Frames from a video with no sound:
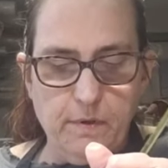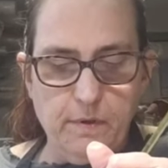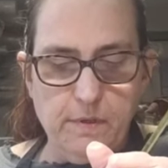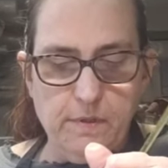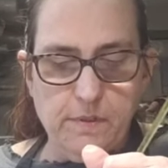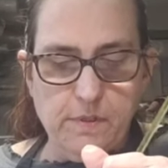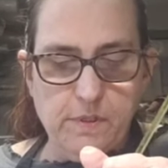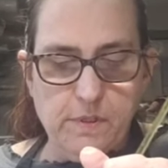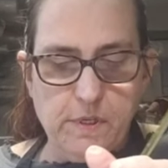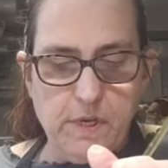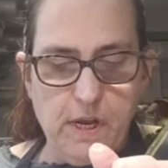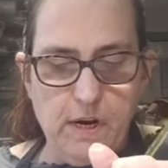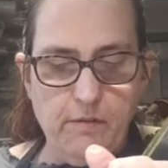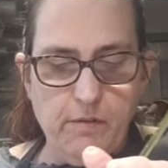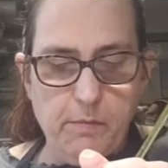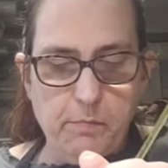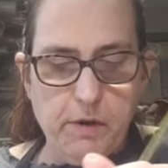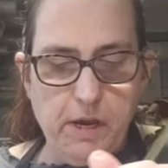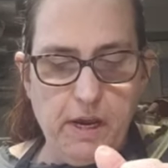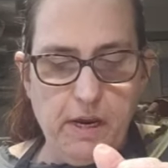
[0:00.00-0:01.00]
It's kind of
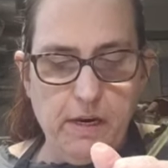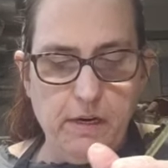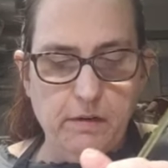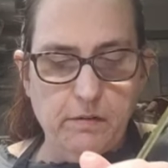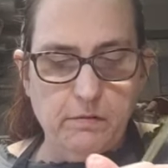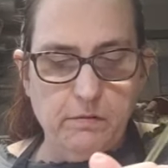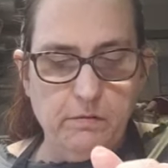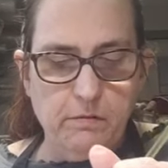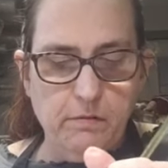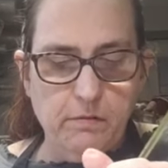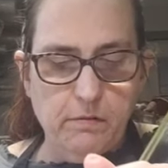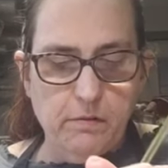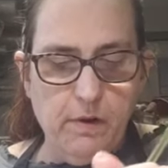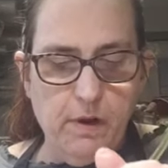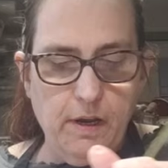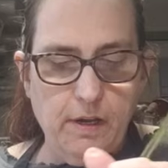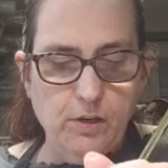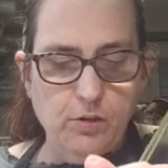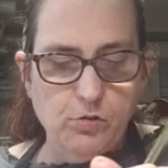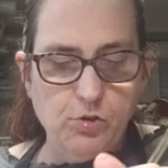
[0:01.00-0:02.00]
a pain.
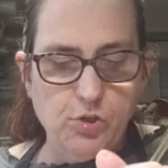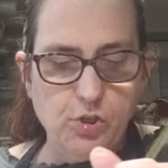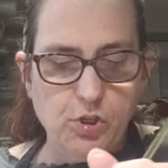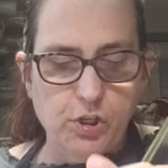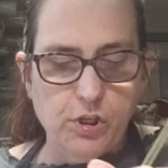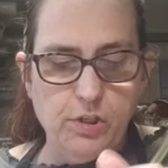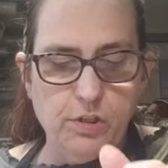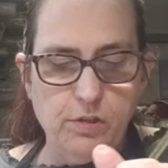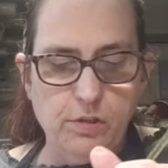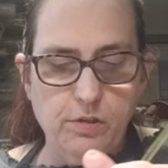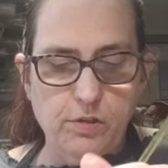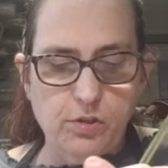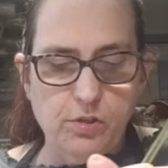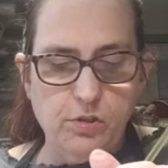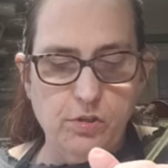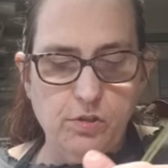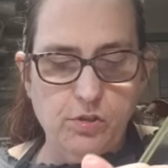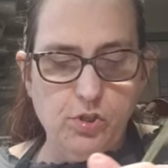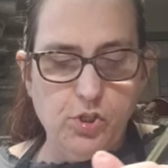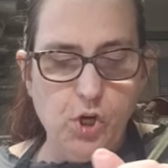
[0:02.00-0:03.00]
I usually
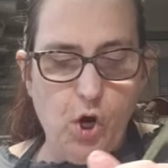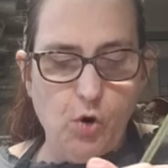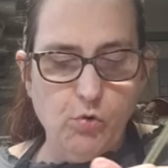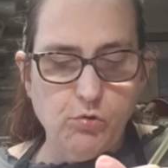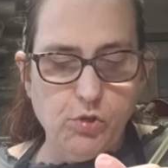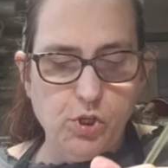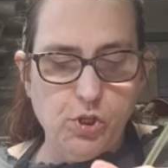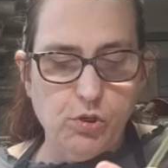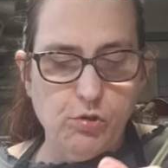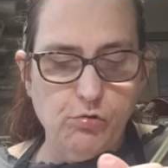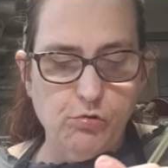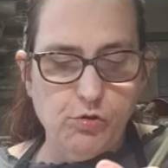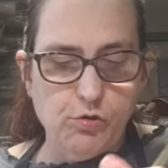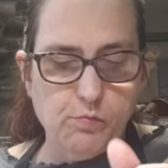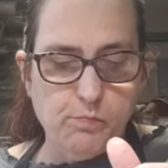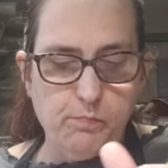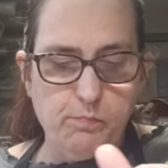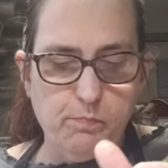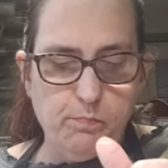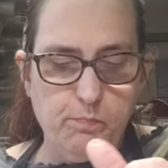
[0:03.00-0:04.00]
don't use
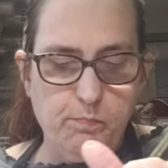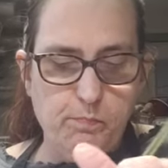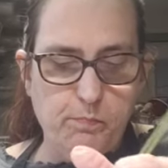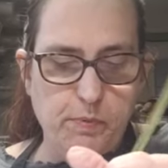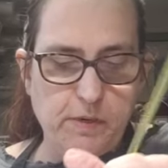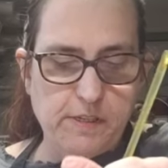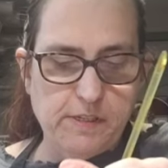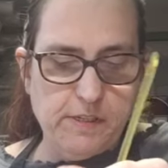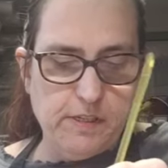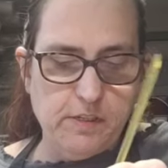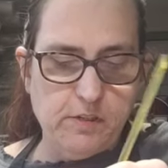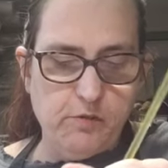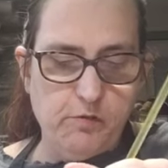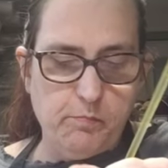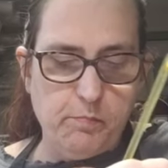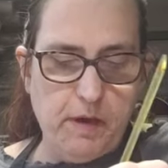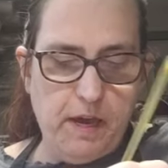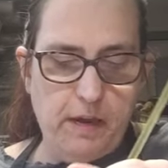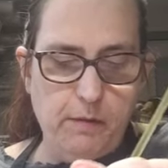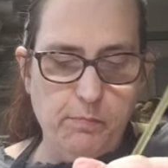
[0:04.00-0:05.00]
pieces
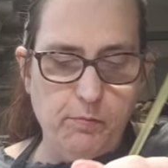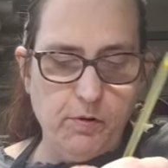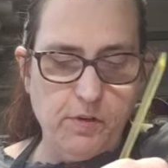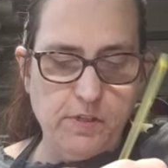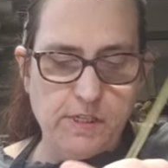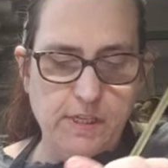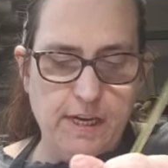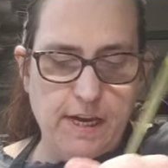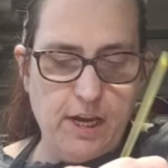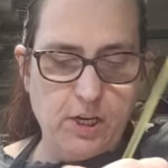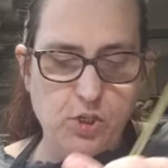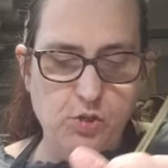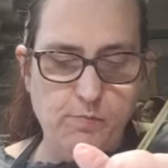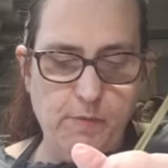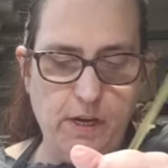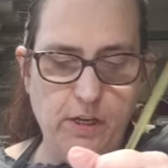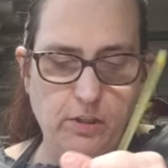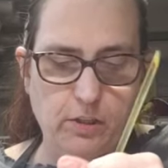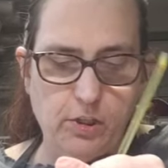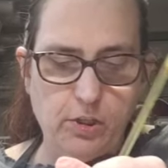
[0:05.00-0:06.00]
of paper to catch
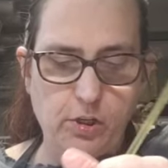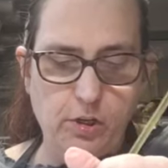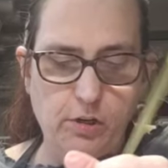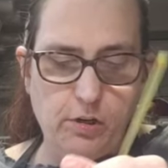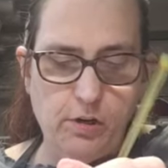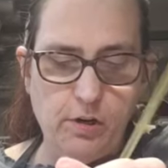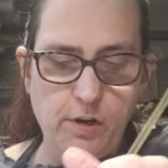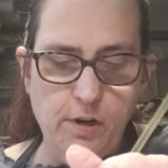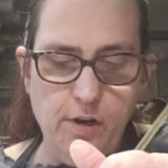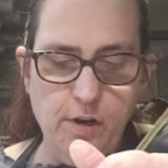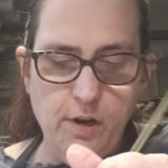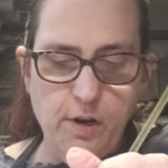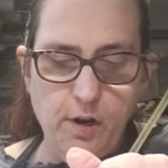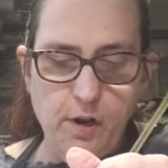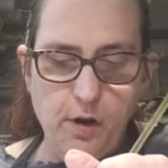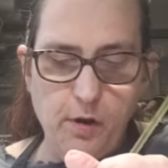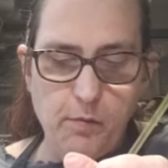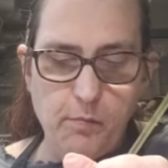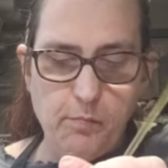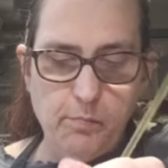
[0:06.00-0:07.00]
my glitter,
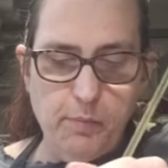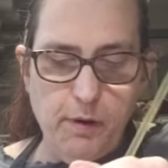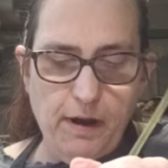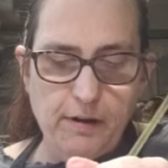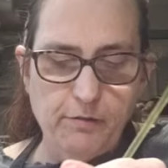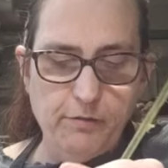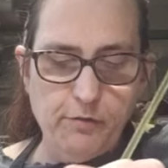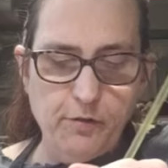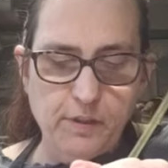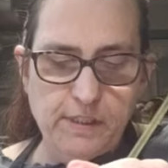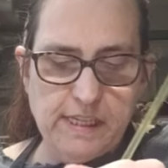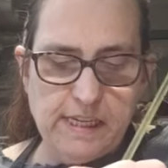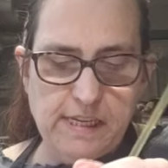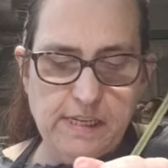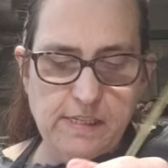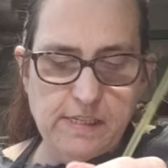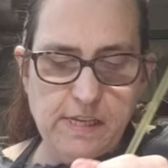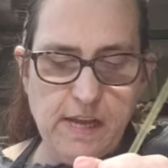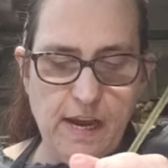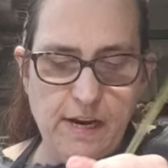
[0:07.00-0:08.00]
but for
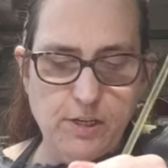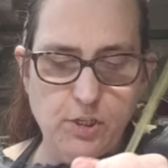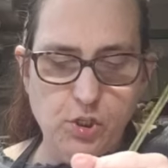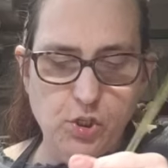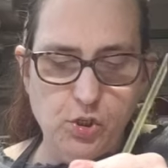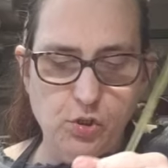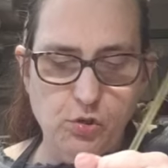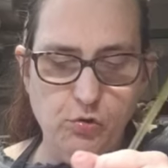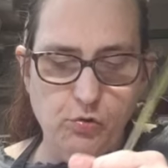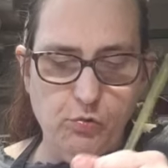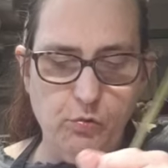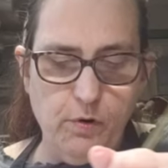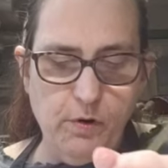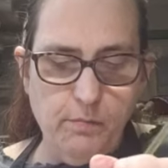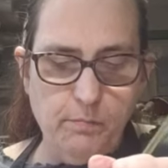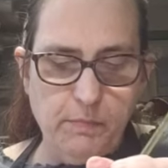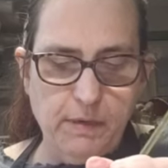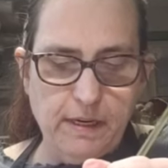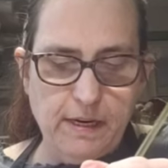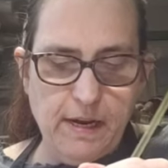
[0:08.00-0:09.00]
these I do,
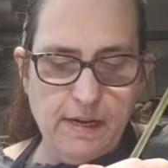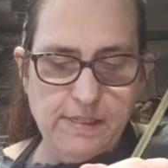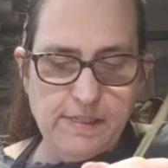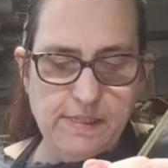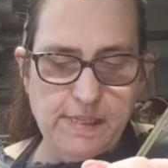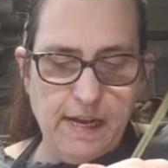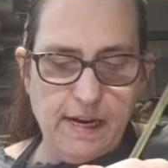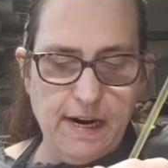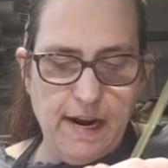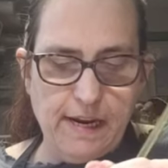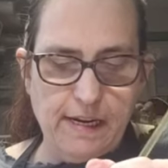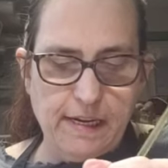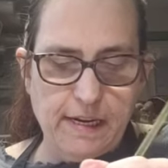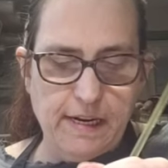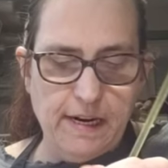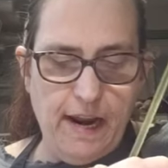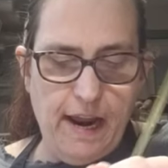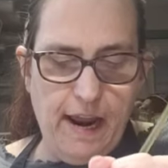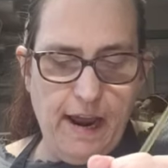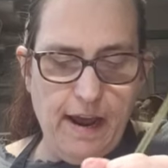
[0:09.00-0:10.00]
because then I
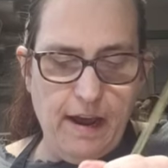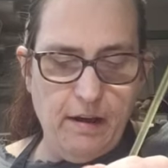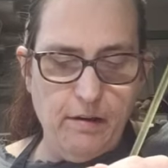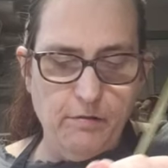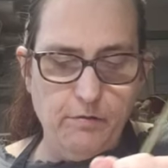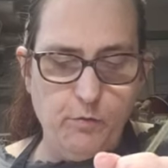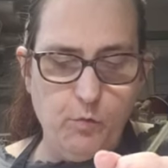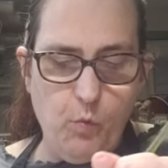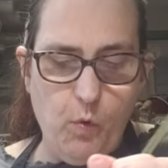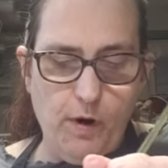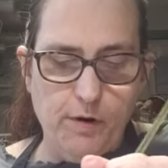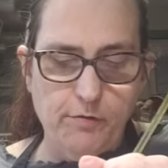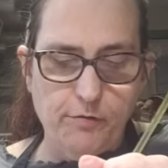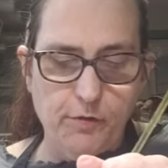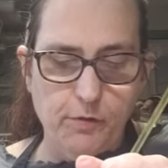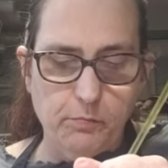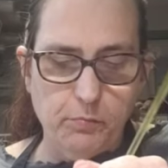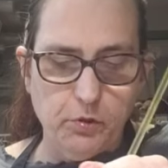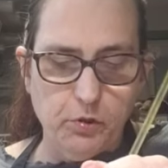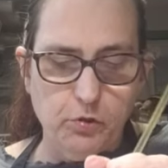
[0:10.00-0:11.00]
can have one
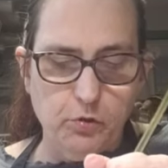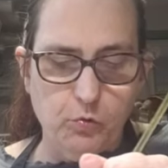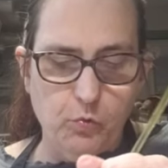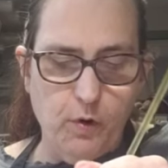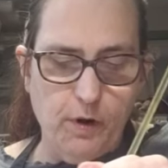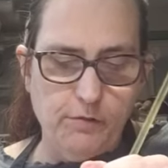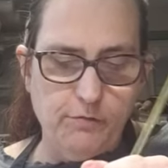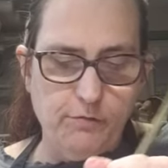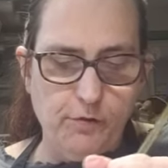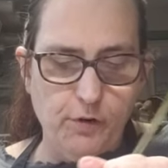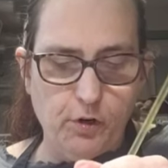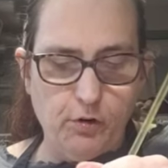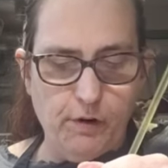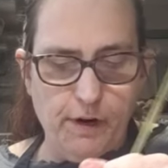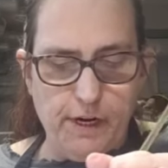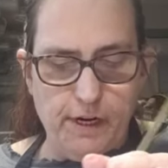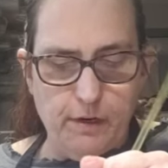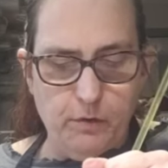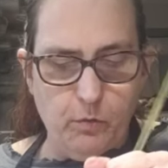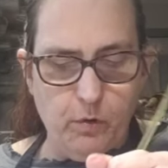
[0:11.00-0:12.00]
for blue, one for
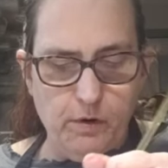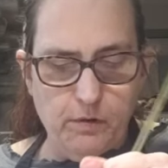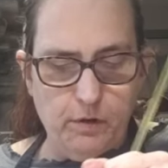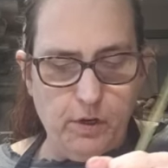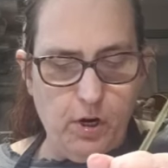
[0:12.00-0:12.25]
green, one,